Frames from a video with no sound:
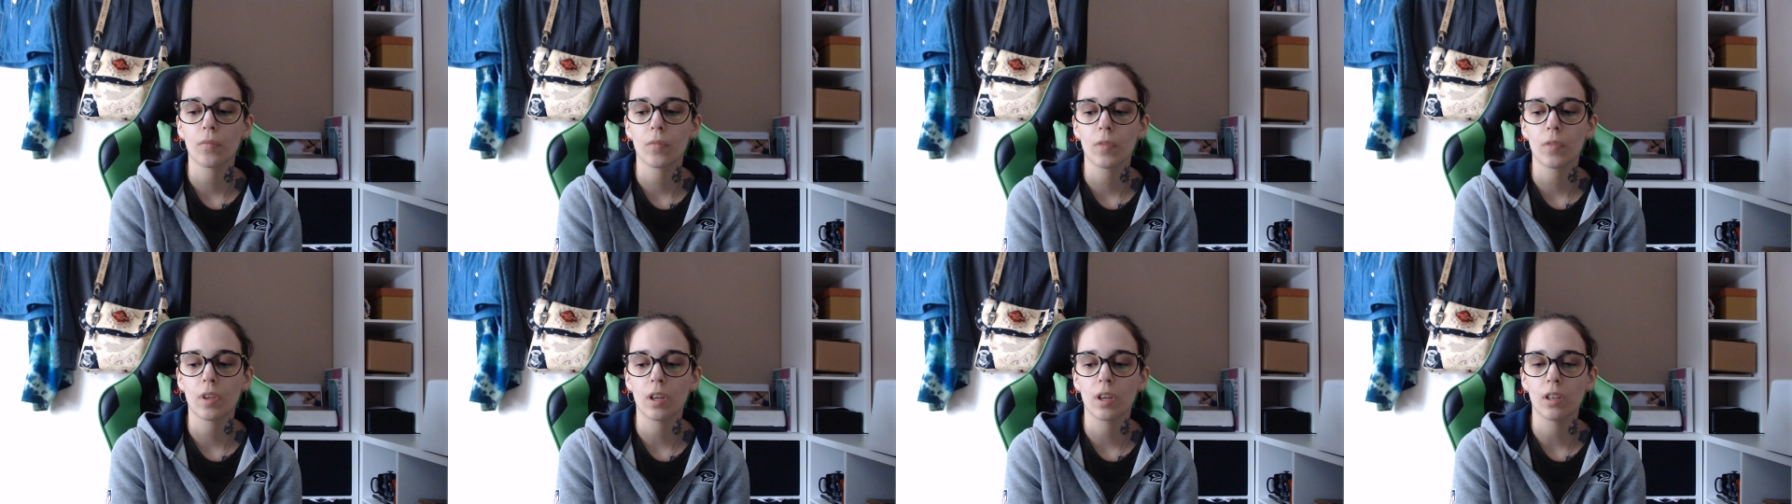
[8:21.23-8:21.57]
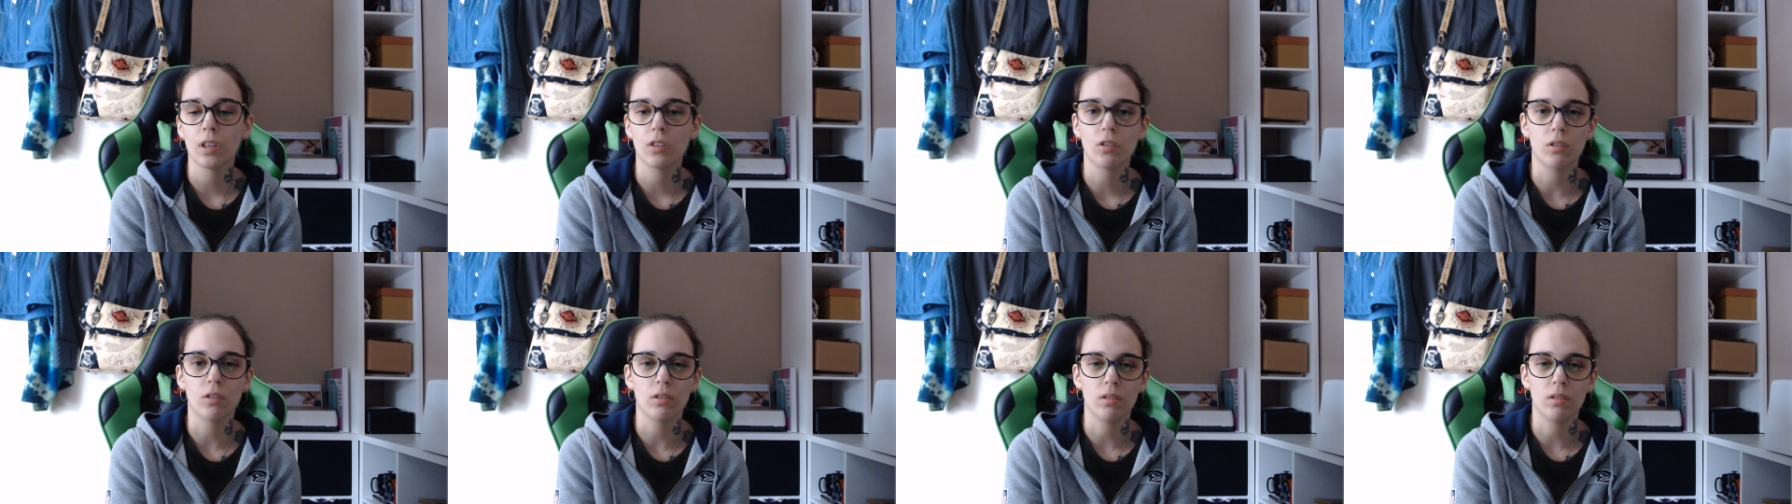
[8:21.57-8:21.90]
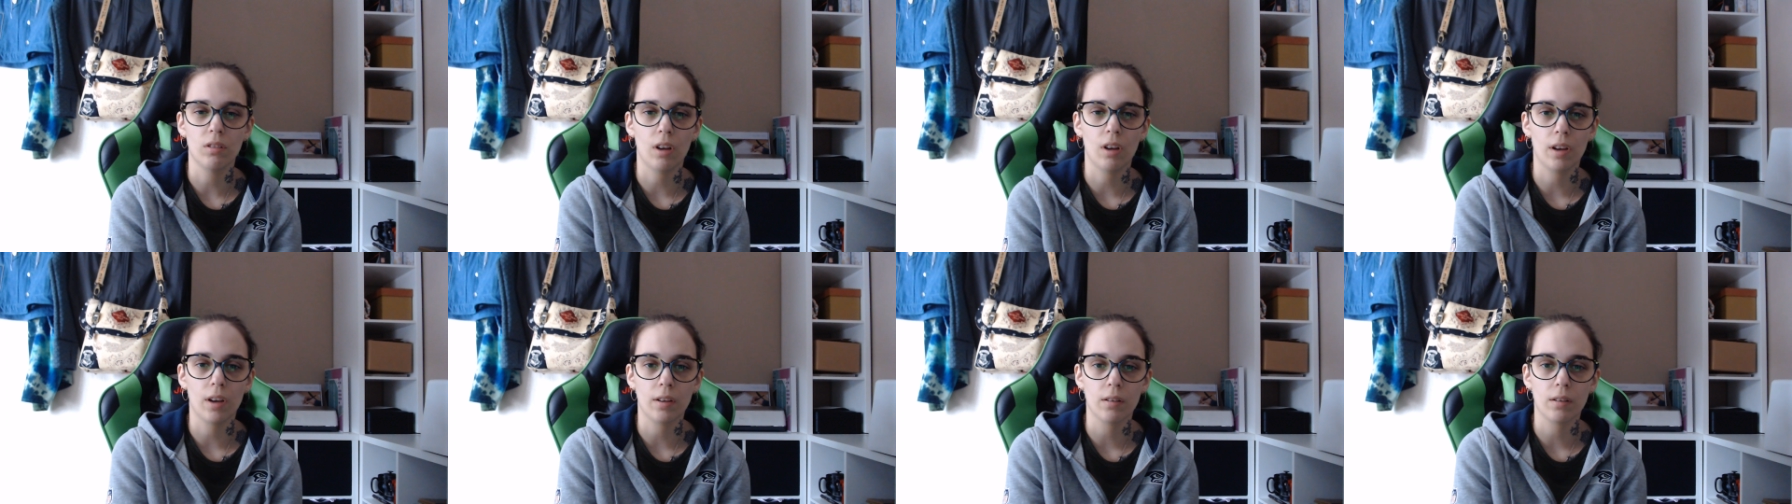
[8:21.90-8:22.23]
It's not
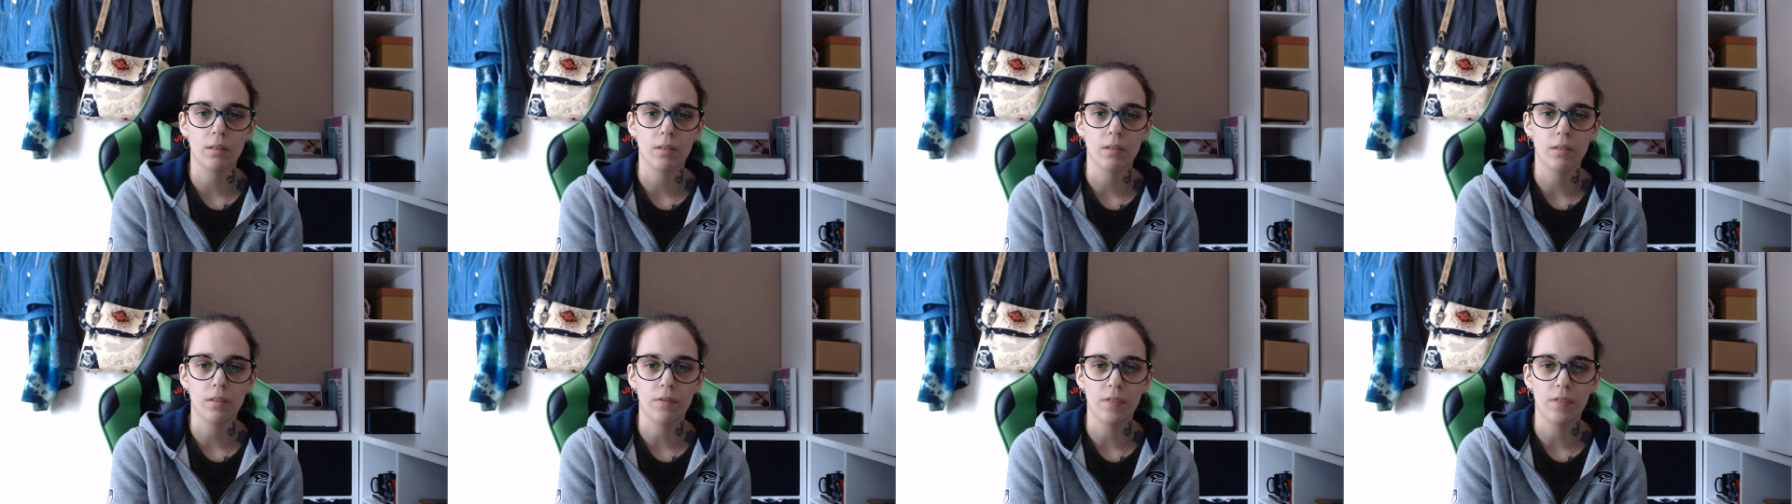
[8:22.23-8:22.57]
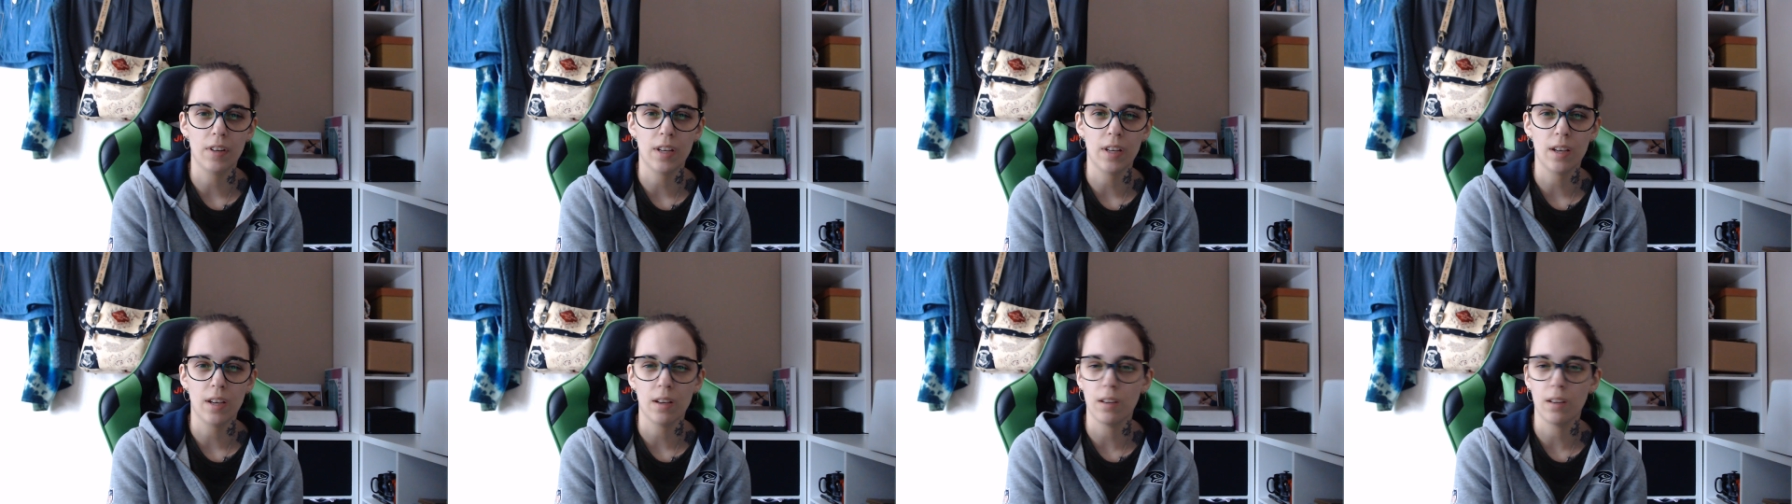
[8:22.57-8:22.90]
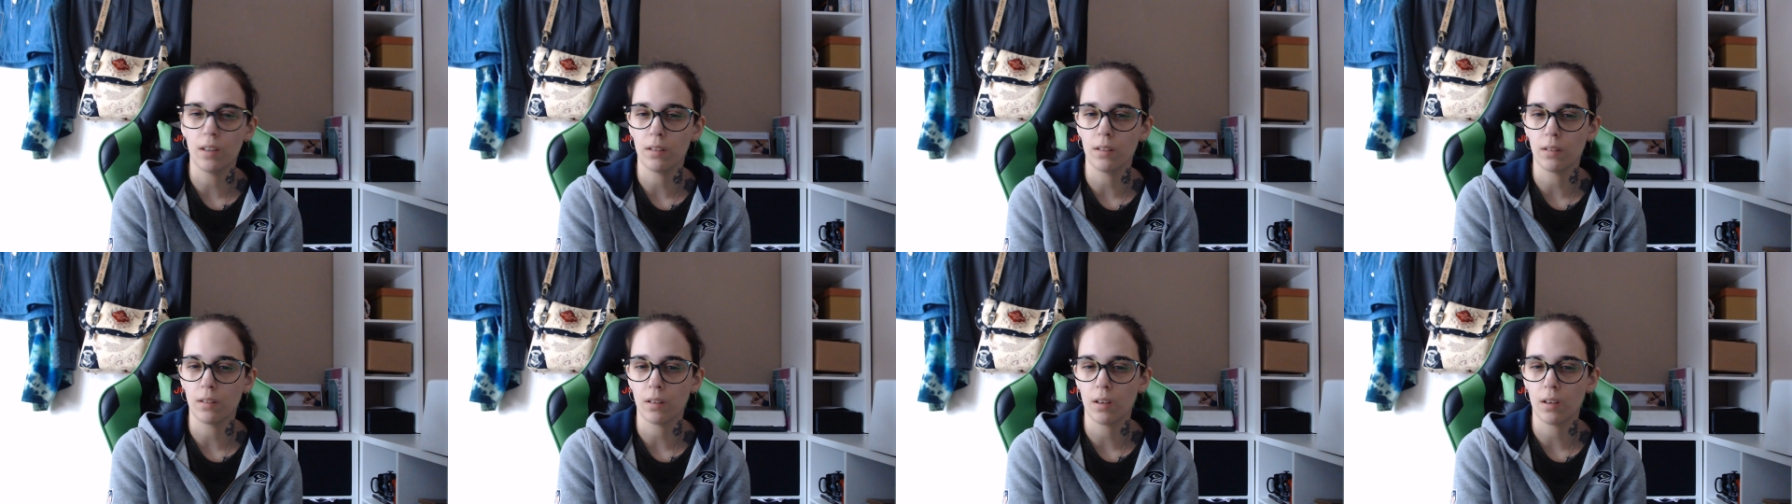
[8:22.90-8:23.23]
like affiliate,
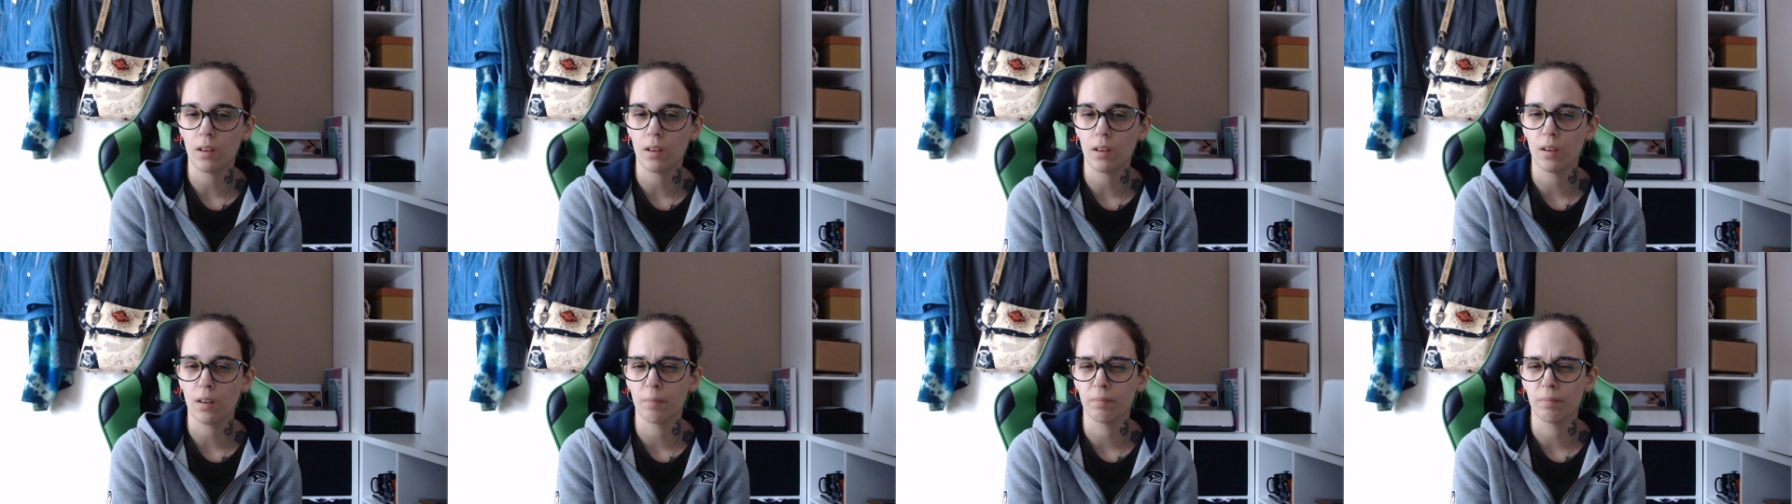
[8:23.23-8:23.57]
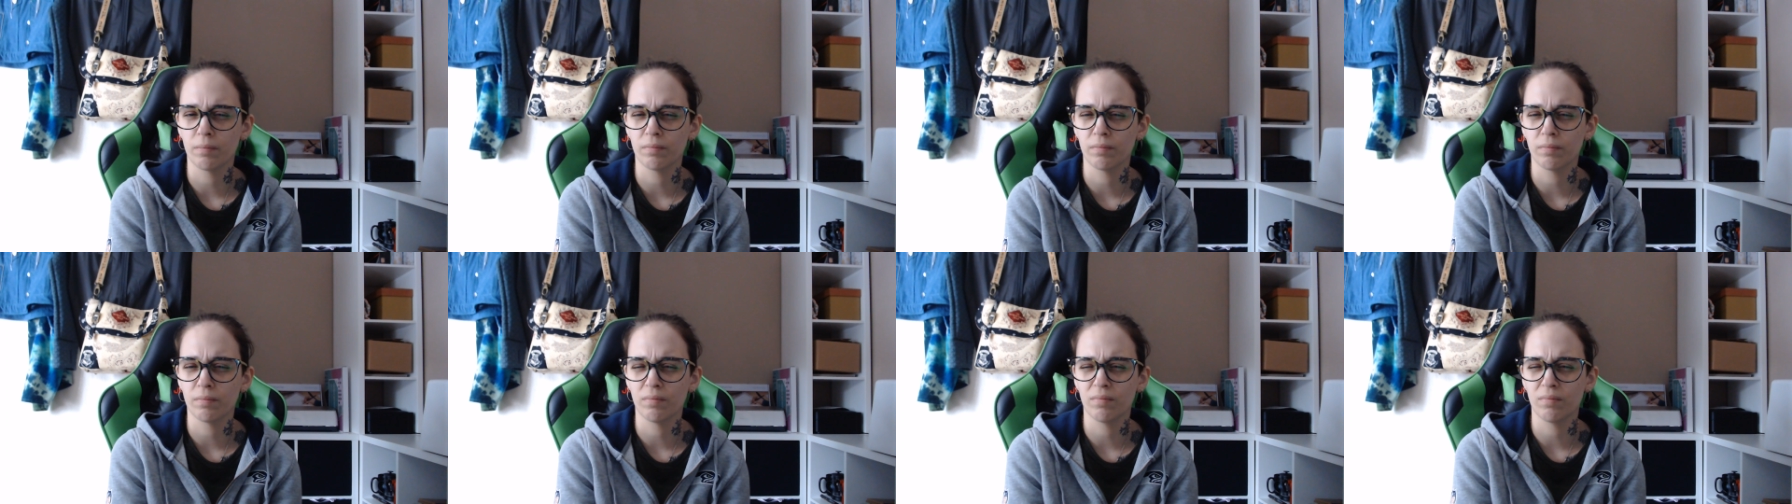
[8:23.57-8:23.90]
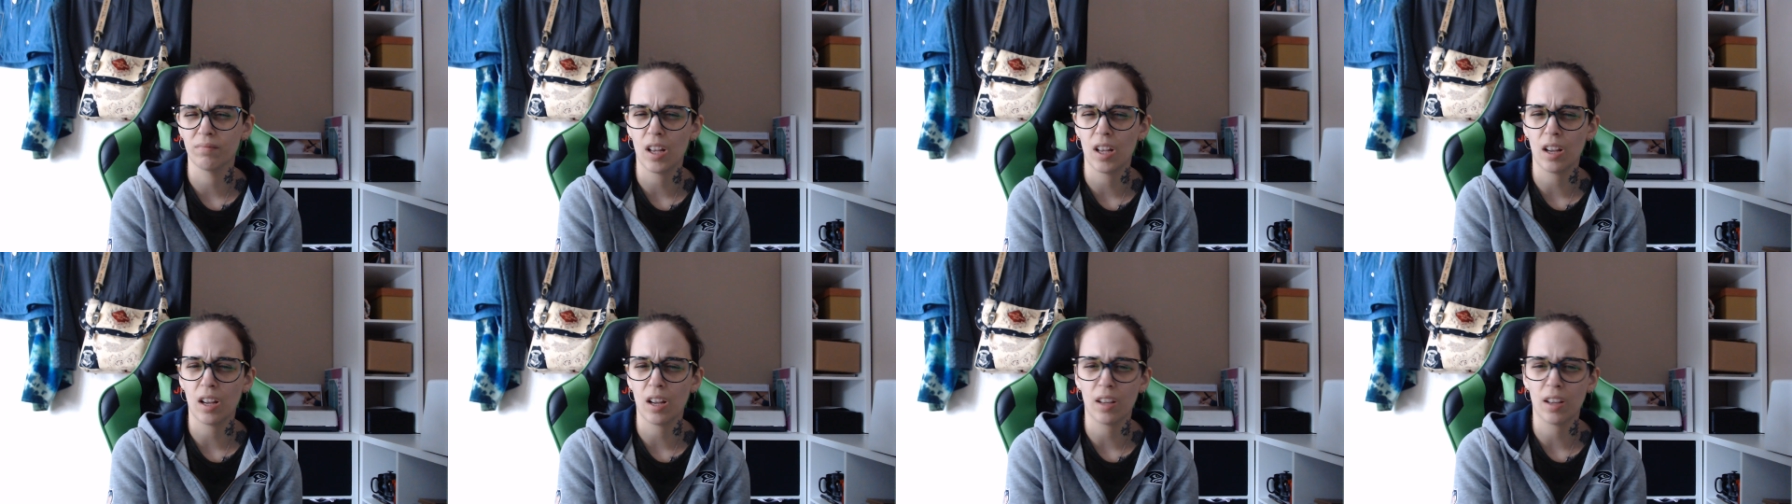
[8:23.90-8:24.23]
it's
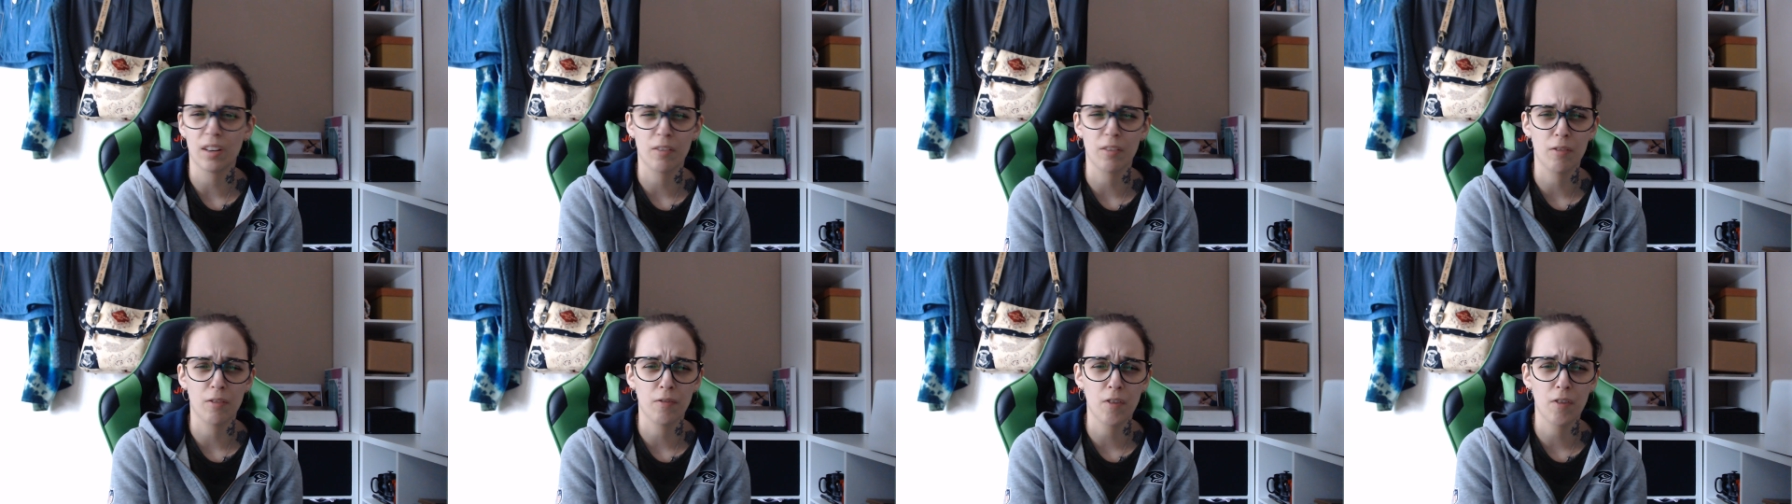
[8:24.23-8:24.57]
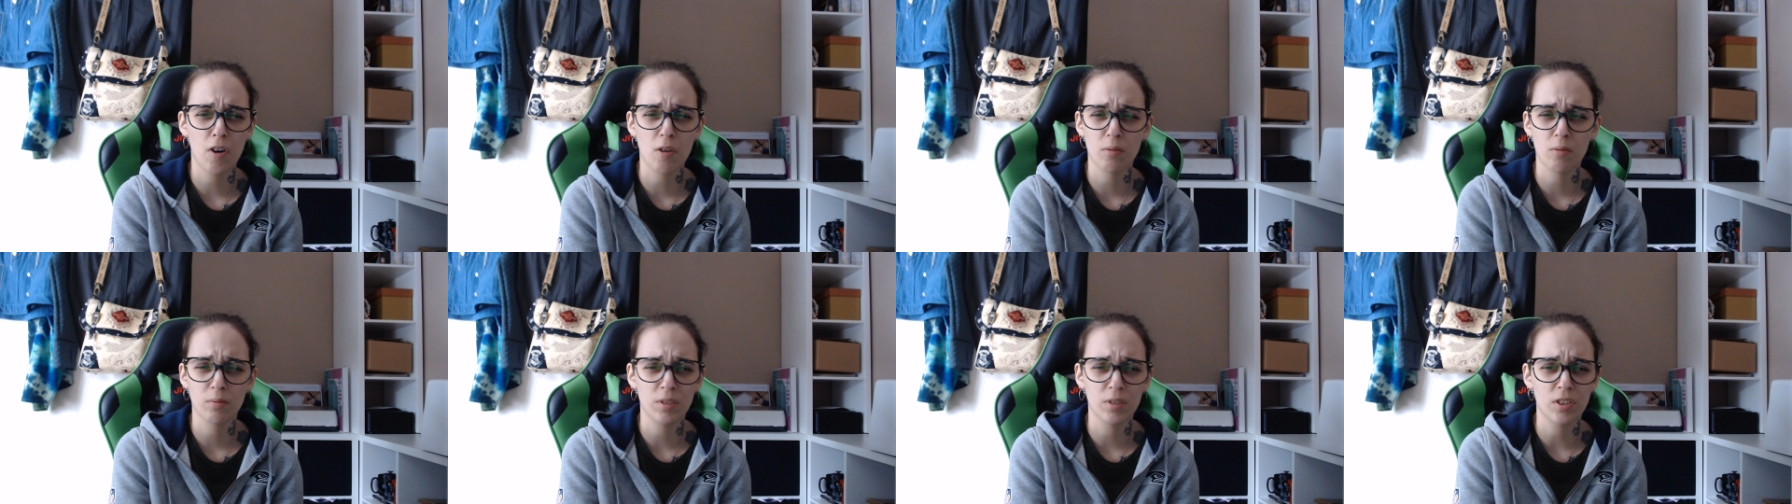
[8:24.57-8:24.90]
like a referral.